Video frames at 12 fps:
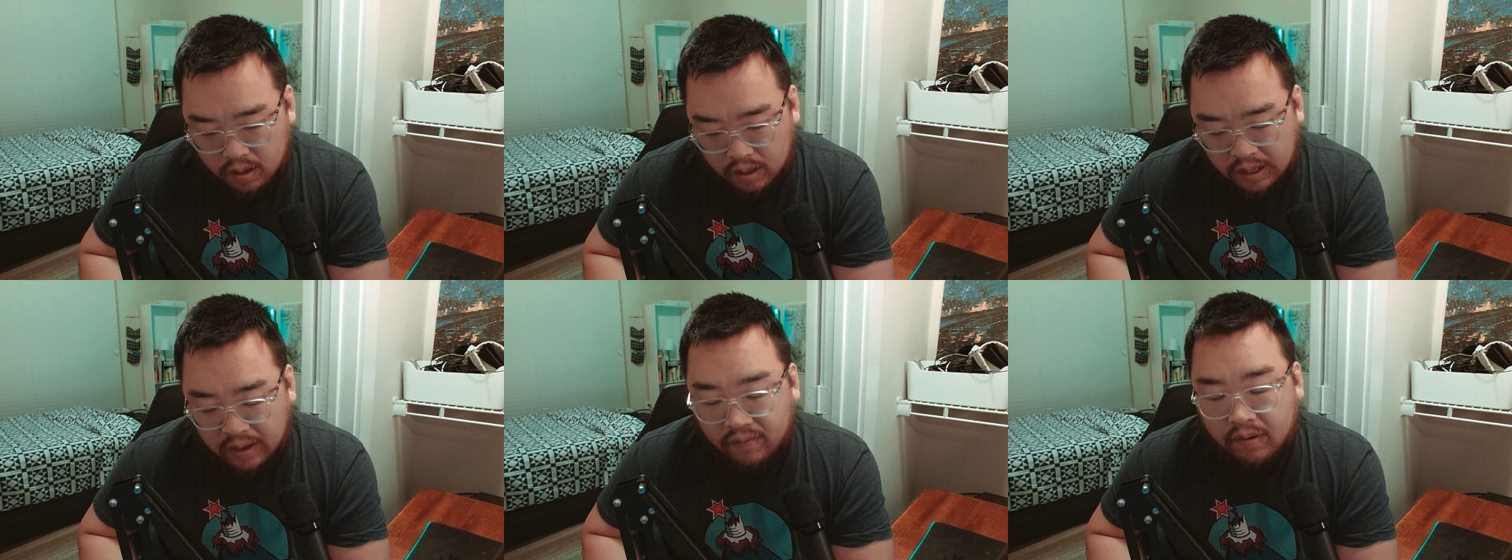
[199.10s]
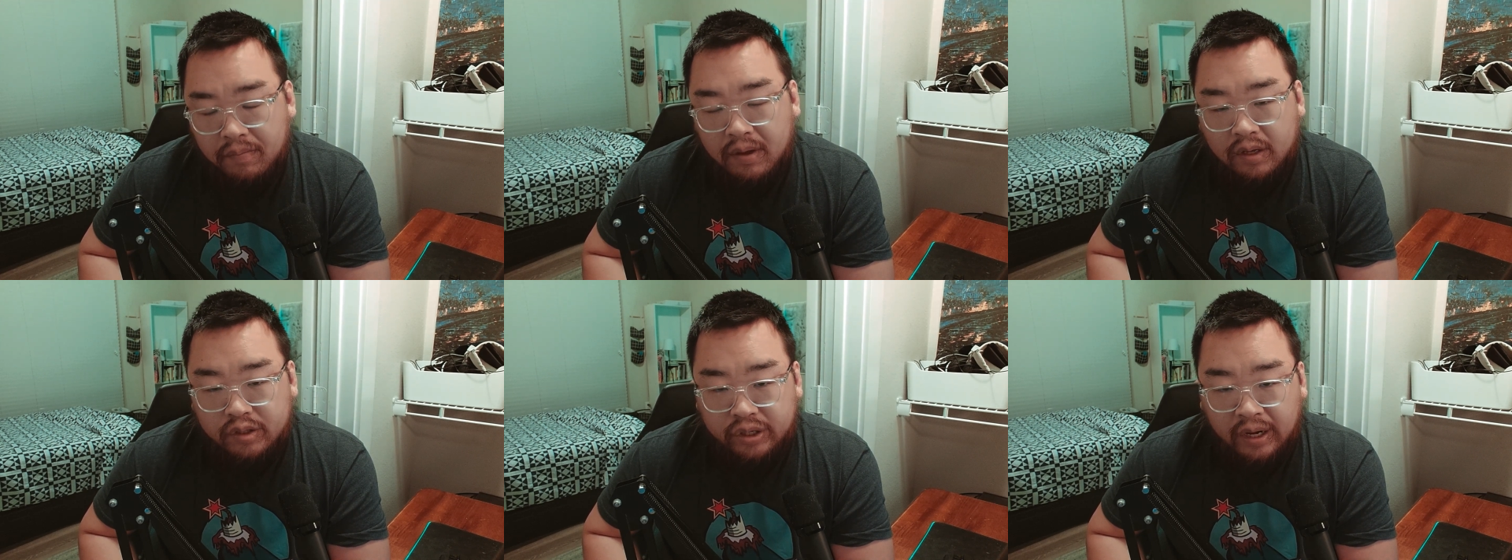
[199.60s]
giving me
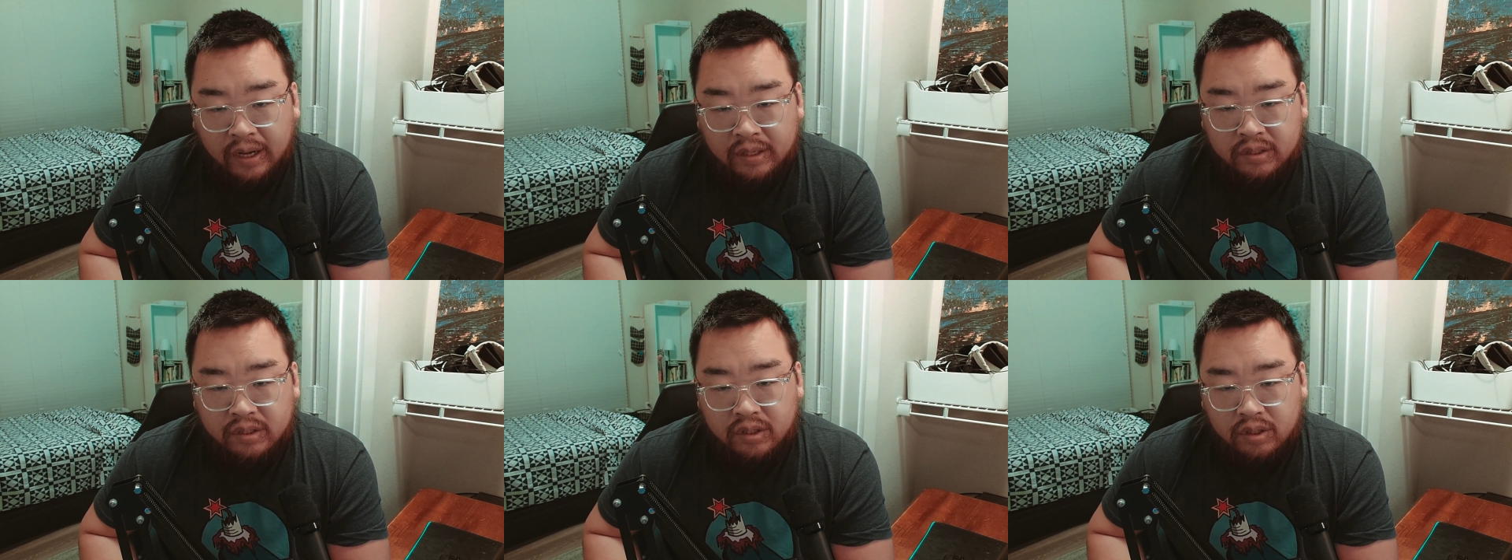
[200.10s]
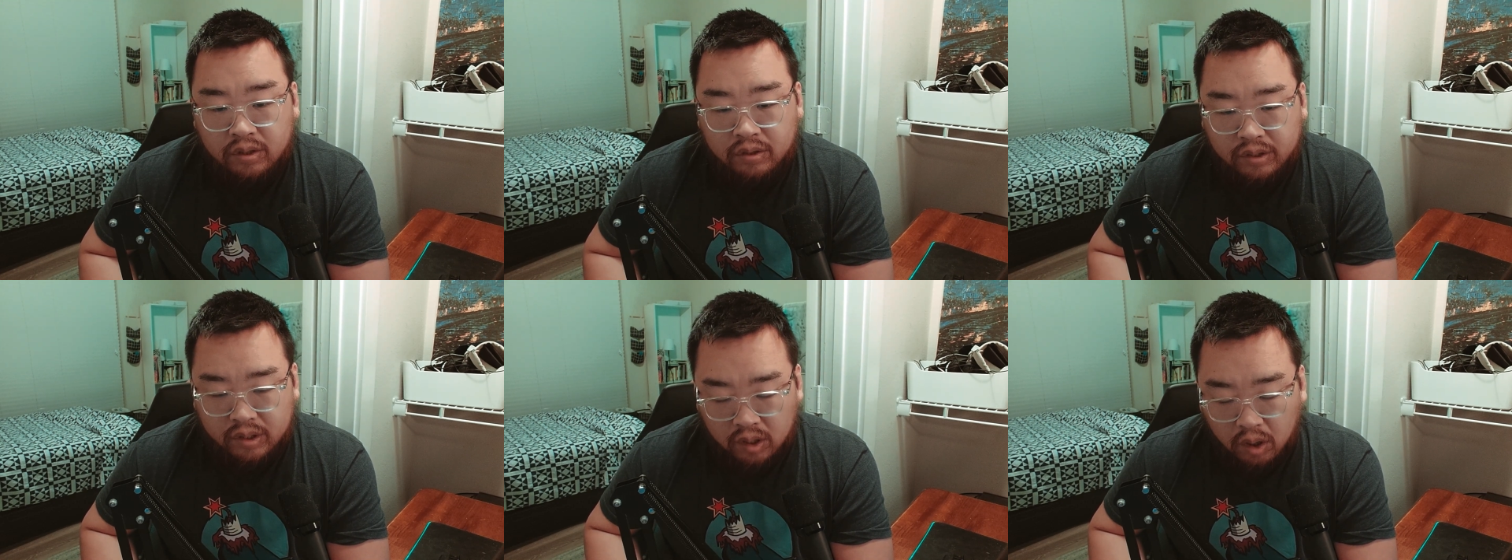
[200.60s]
a chance to
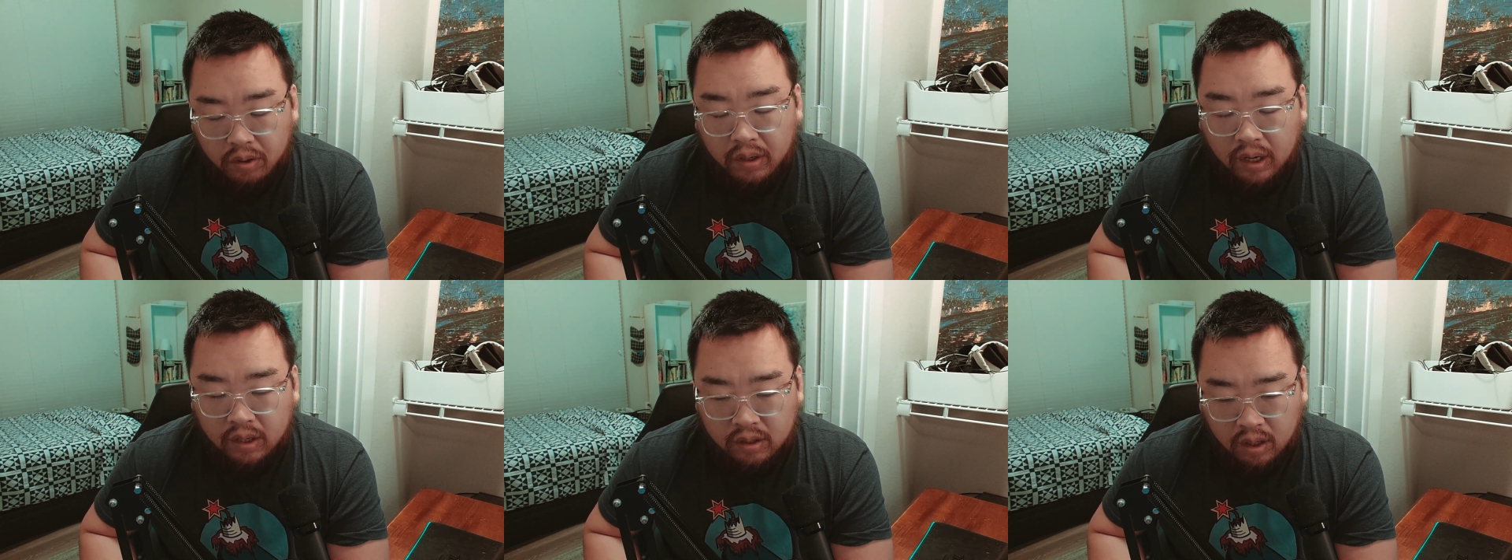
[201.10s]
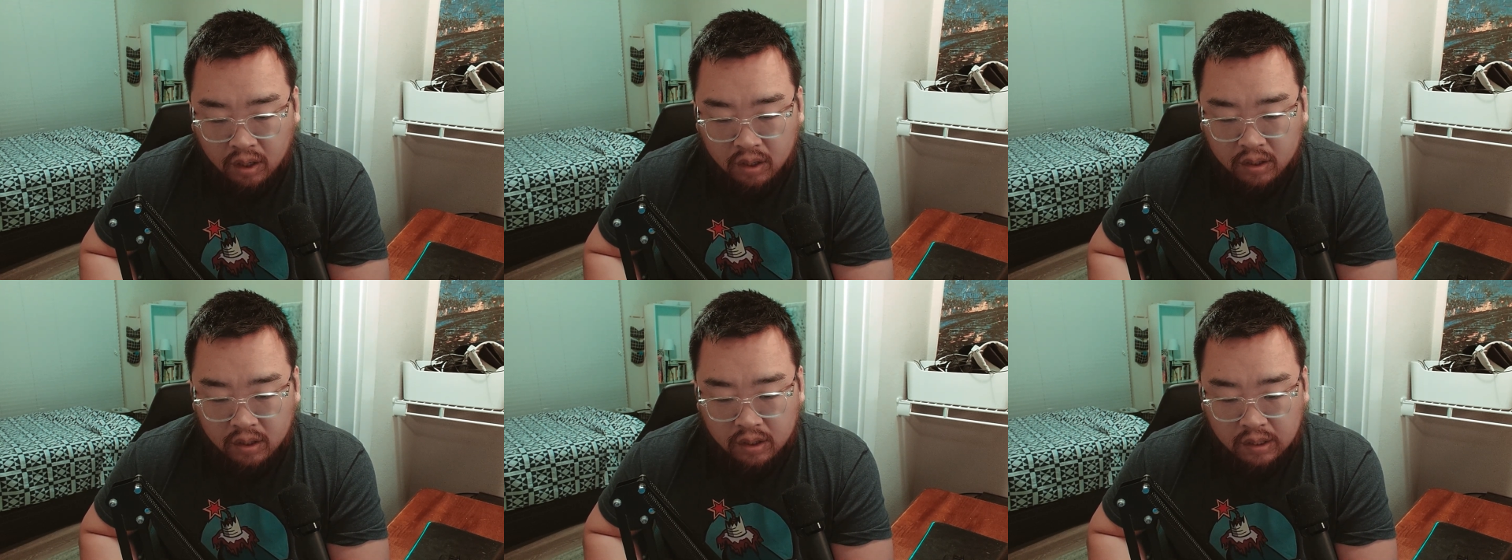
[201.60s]
slow down
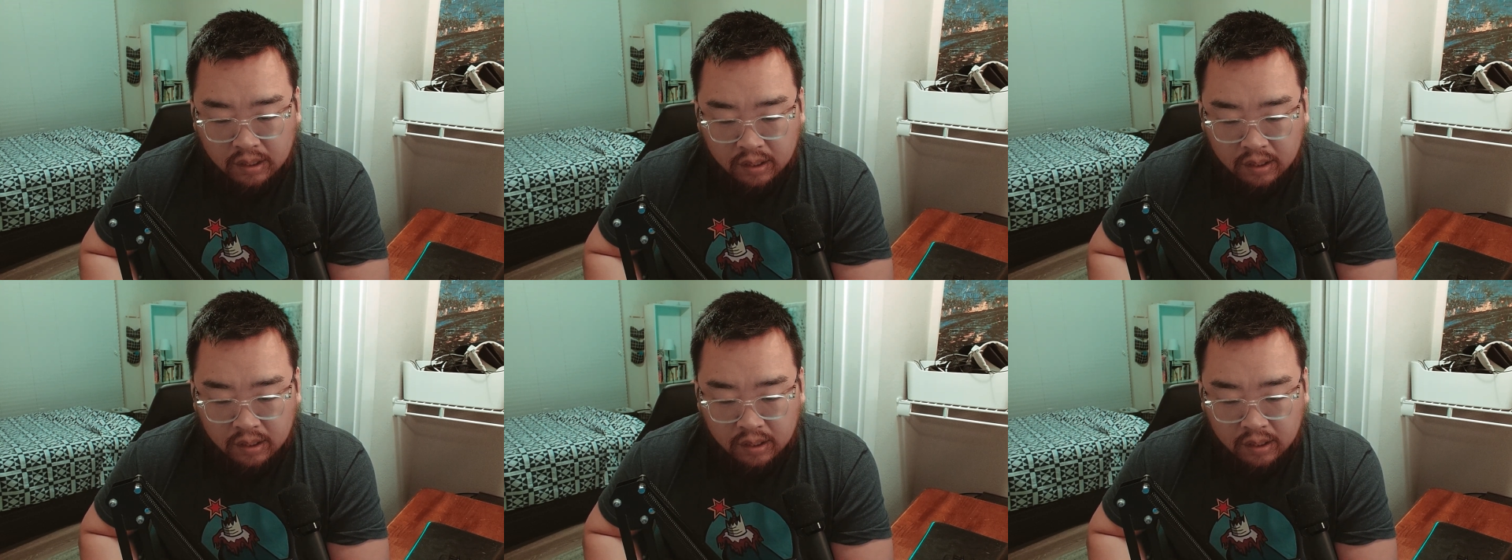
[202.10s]
on